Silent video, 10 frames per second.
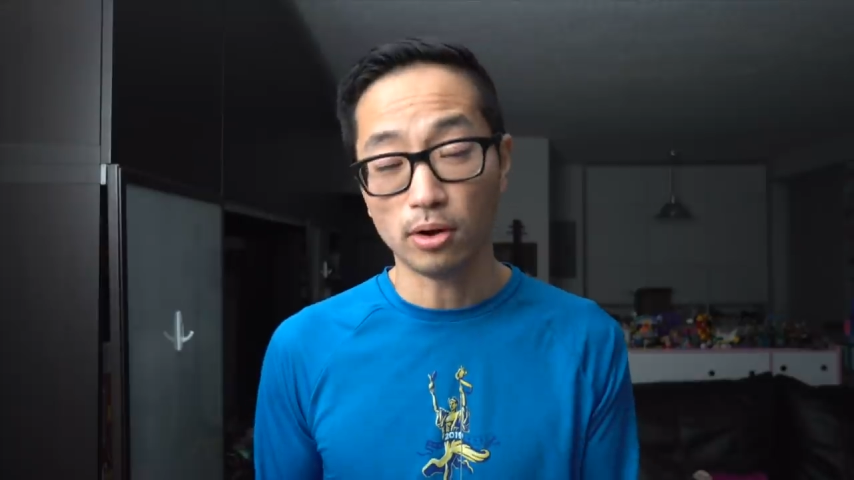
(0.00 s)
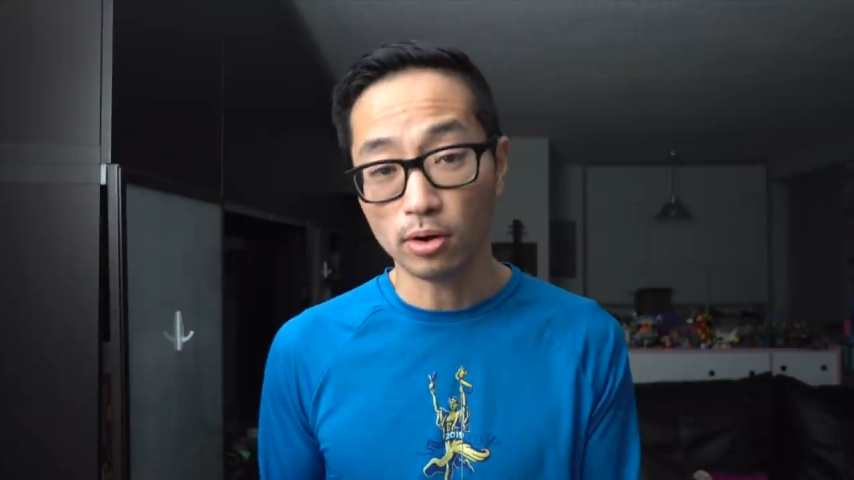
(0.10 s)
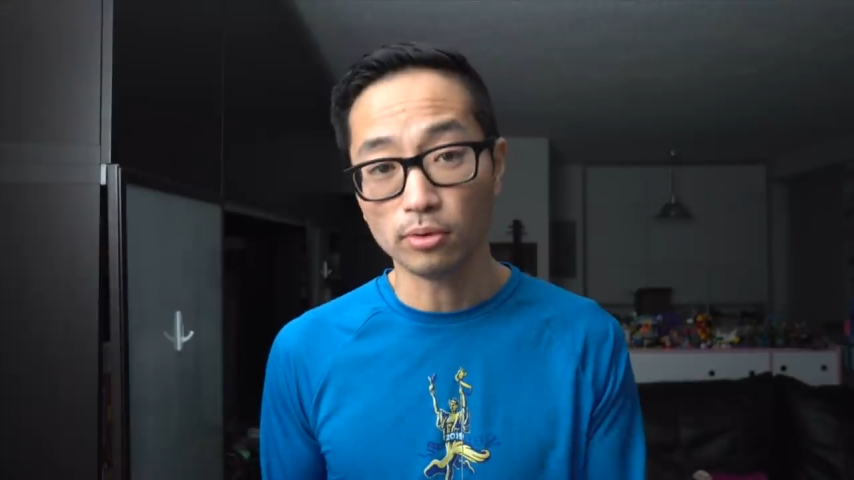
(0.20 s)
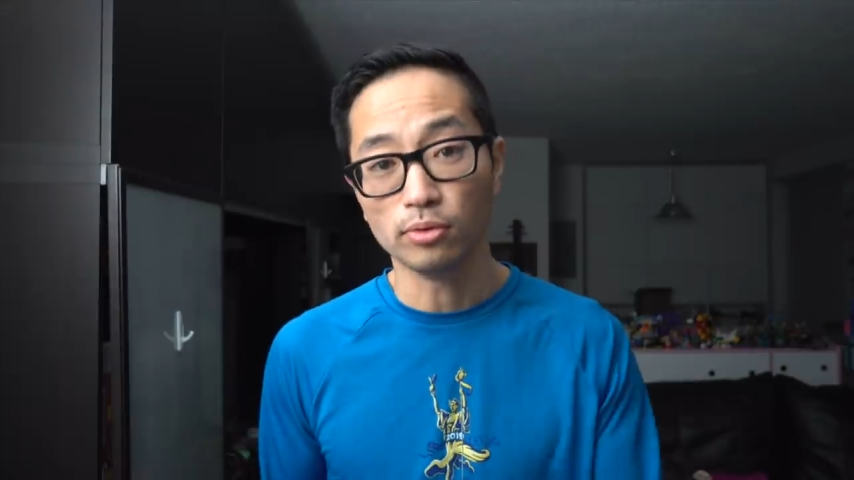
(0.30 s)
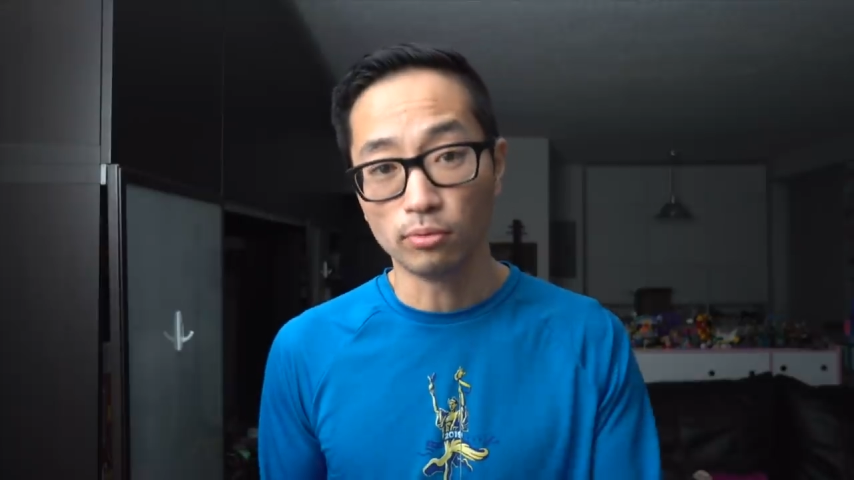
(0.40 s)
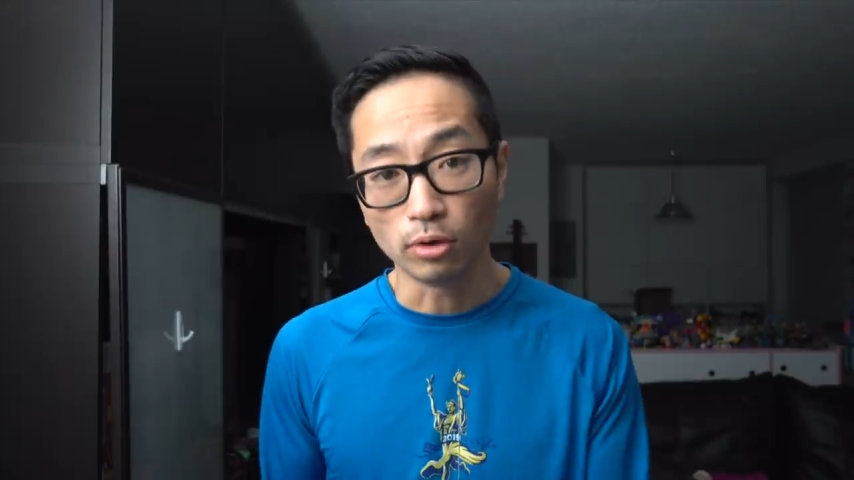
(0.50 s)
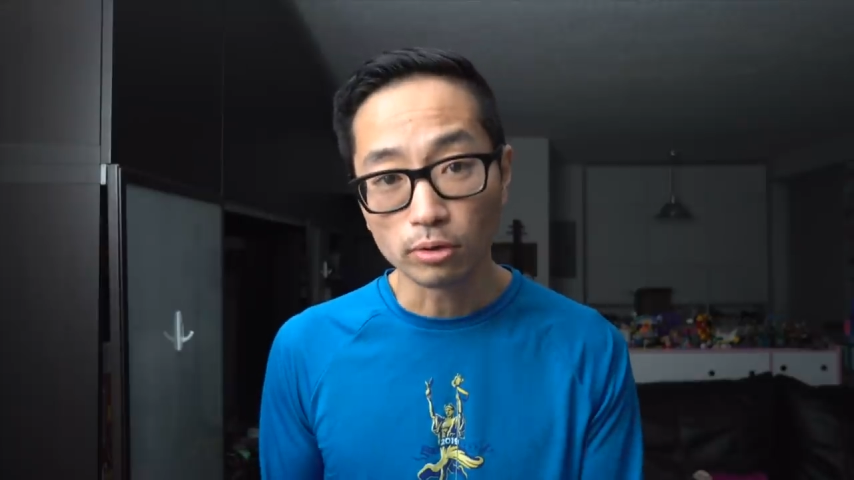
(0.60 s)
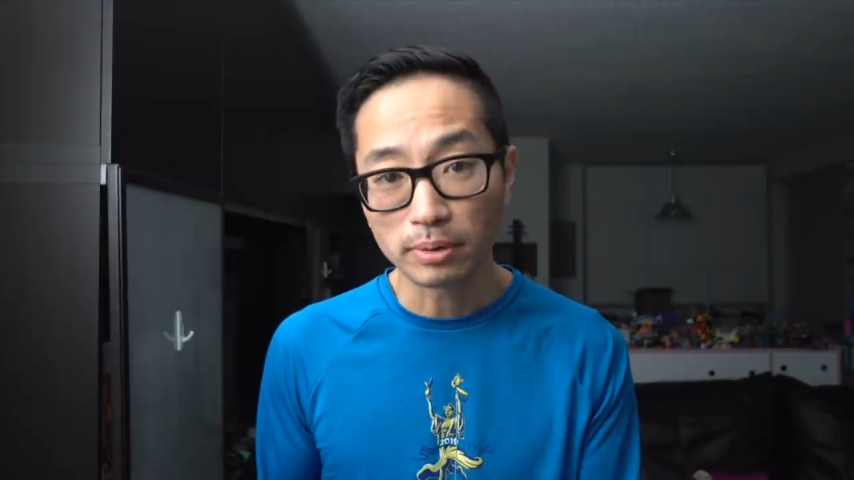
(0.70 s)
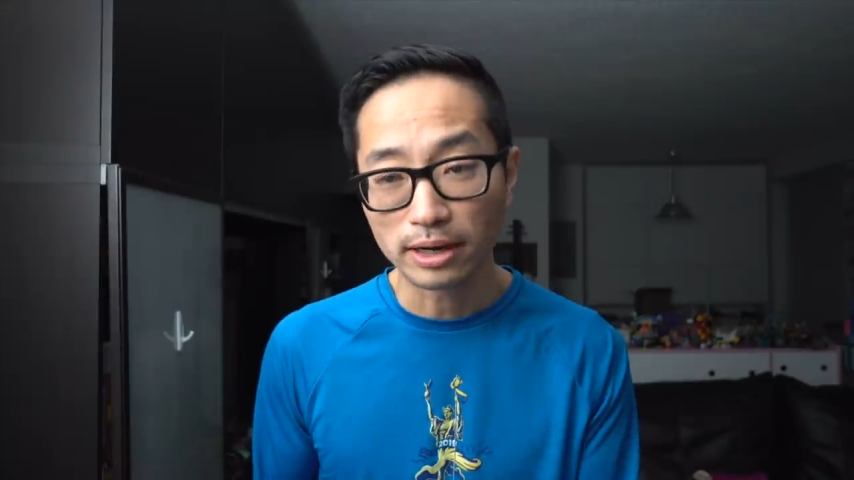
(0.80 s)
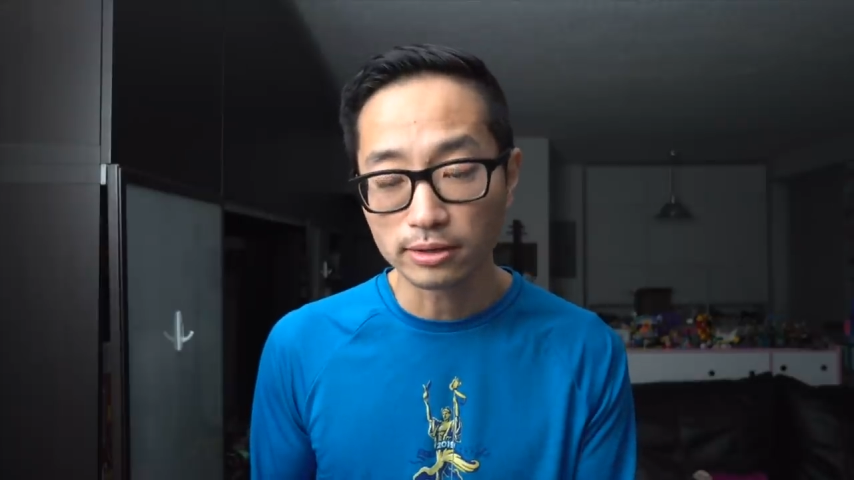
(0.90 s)
all the
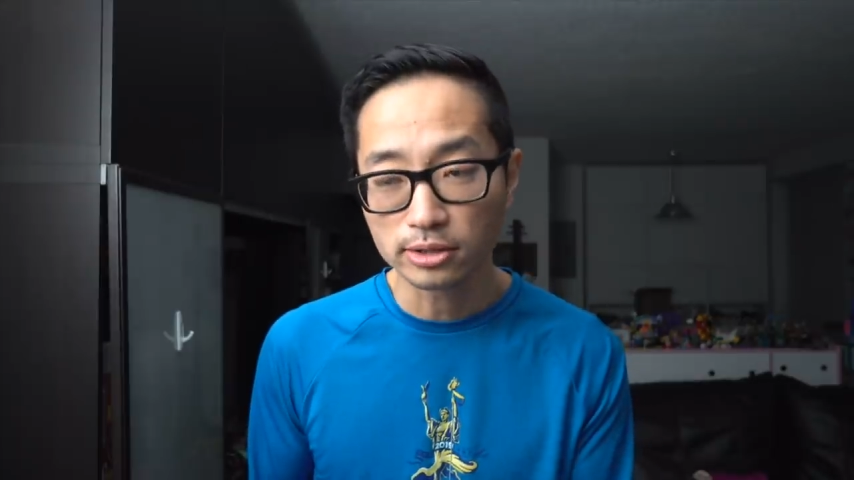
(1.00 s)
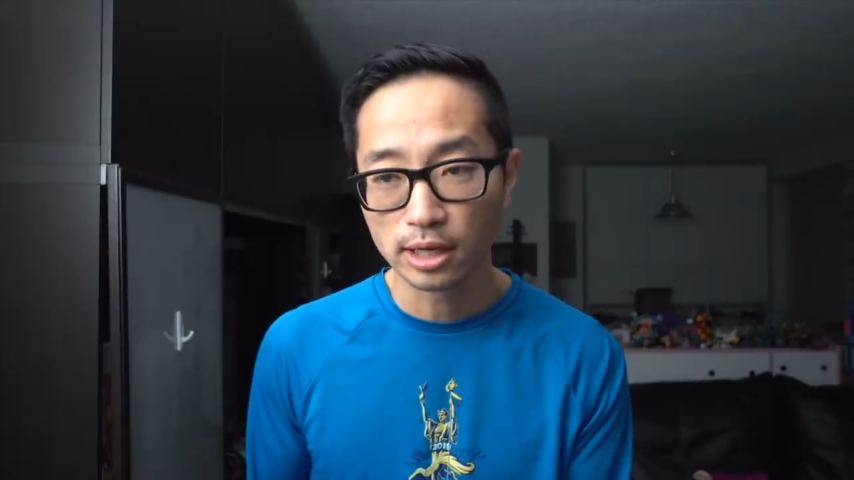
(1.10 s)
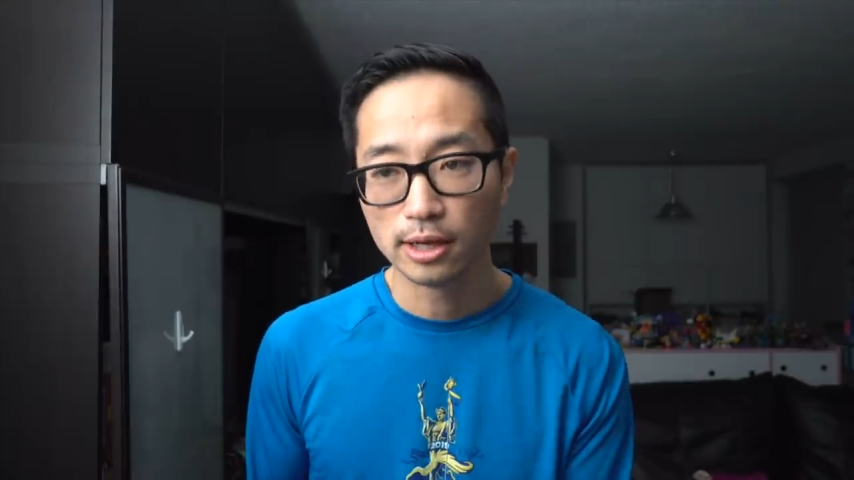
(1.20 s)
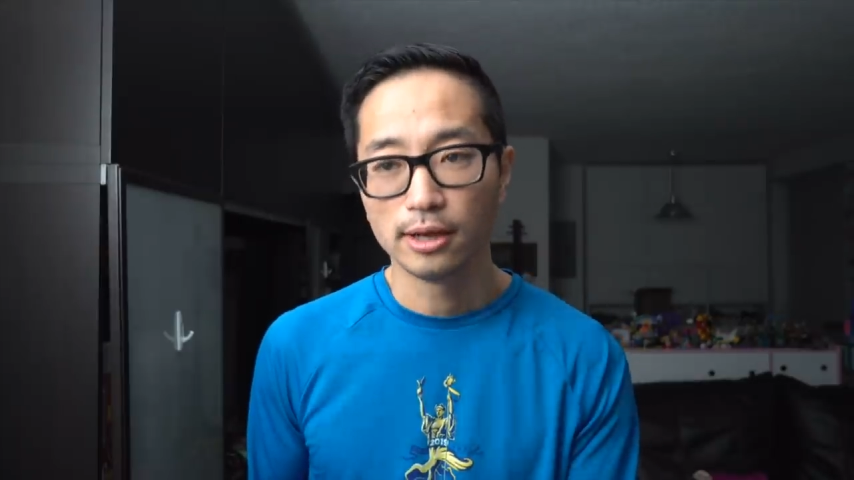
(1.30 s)
road miles.